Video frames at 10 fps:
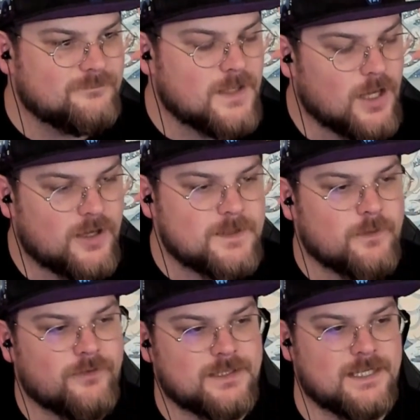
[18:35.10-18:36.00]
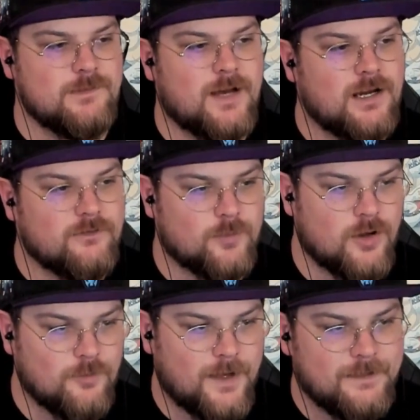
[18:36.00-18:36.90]
You always prefer Digimon over
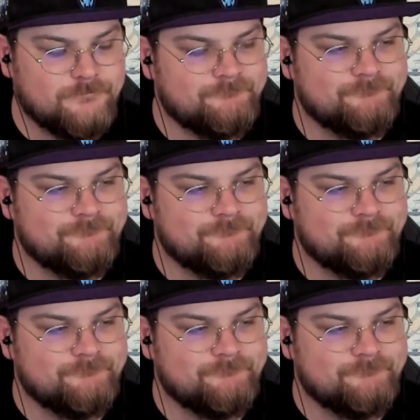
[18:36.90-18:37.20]
Pokemon?